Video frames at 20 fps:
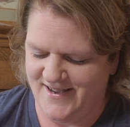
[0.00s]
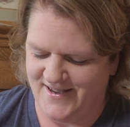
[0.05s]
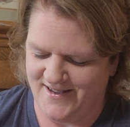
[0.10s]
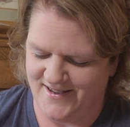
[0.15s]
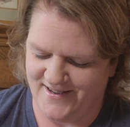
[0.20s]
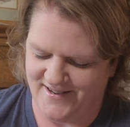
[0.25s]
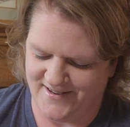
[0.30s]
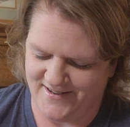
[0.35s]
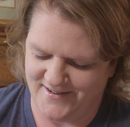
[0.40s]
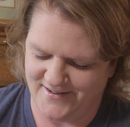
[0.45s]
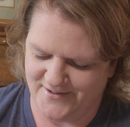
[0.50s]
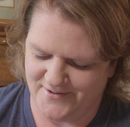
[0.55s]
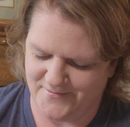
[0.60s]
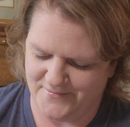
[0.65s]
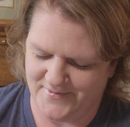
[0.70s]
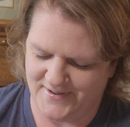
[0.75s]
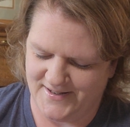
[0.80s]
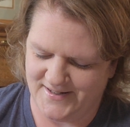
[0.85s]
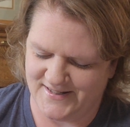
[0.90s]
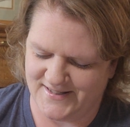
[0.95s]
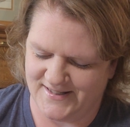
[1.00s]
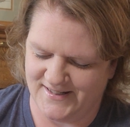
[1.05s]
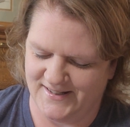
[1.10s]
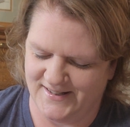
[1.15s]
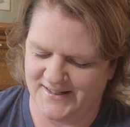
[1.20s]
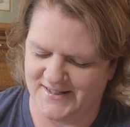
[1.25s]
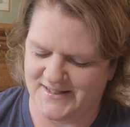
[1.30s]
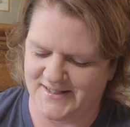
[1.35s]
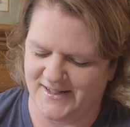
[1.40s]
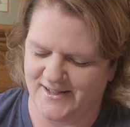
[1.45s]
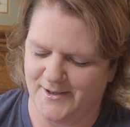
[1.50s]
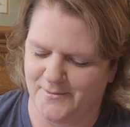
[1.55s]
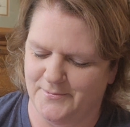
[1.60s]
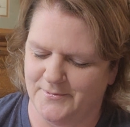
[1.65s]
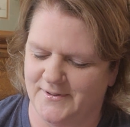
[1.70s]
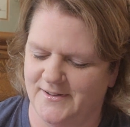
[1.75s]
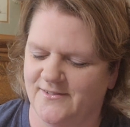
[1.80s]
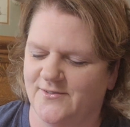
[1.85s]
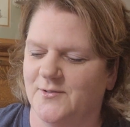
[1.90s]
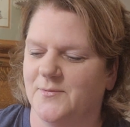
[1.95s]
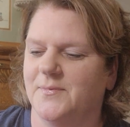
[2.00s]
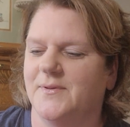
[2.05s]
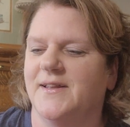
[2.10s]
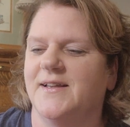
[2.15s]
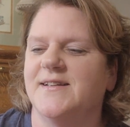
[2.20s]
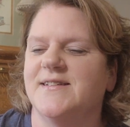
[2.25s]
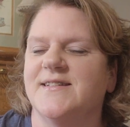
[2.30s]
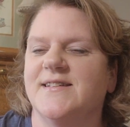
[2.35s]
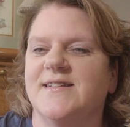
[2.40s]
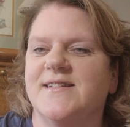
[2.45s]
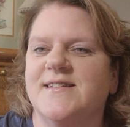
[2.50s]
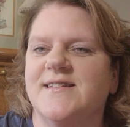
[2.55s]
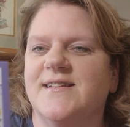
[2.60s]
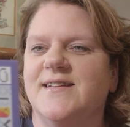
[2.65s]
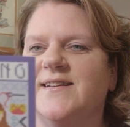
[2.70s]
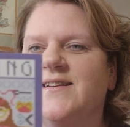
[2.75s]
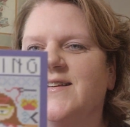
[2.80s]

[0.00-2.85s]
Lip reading: I'd seen this a couple different places.